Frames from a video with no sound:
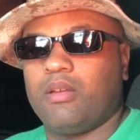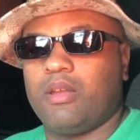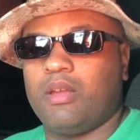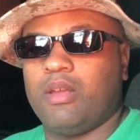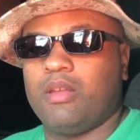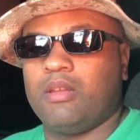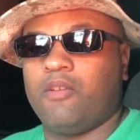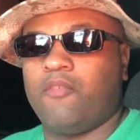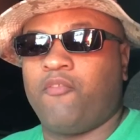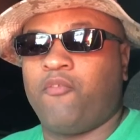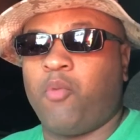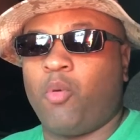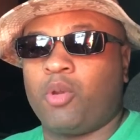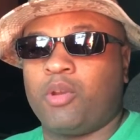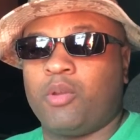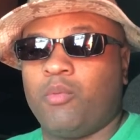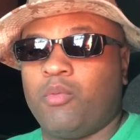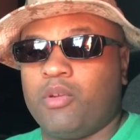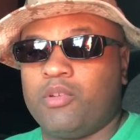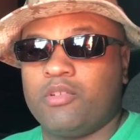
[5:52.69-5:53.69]
and a
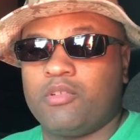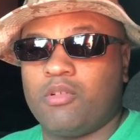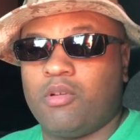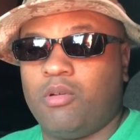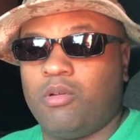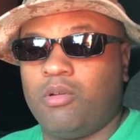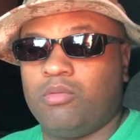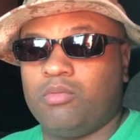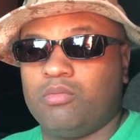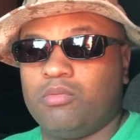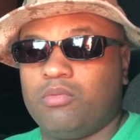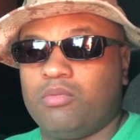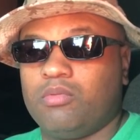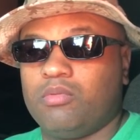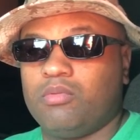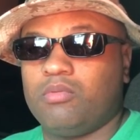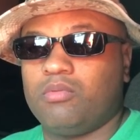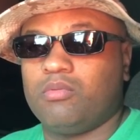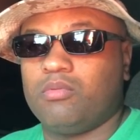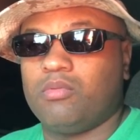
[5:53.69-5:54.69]
41-year-old,
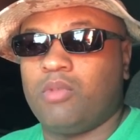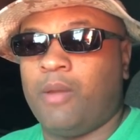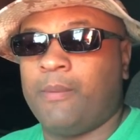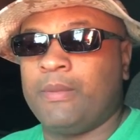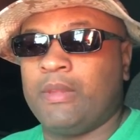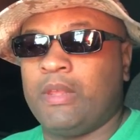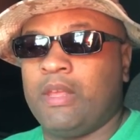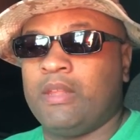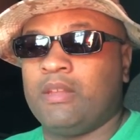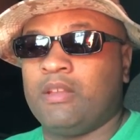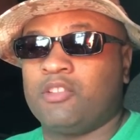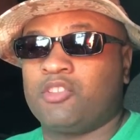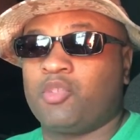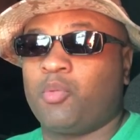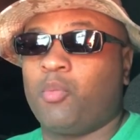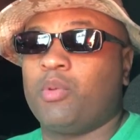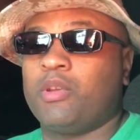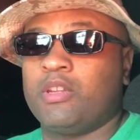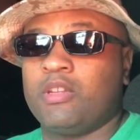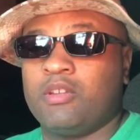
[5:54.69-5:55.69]
and a
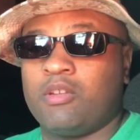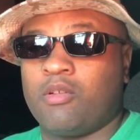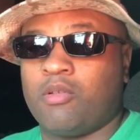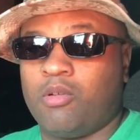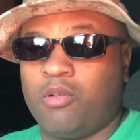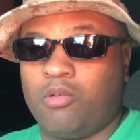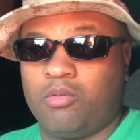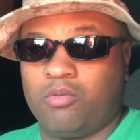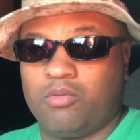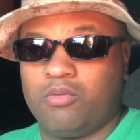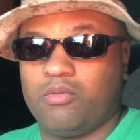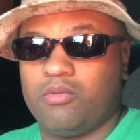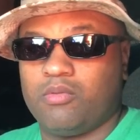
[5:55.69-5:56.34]
20-year-old.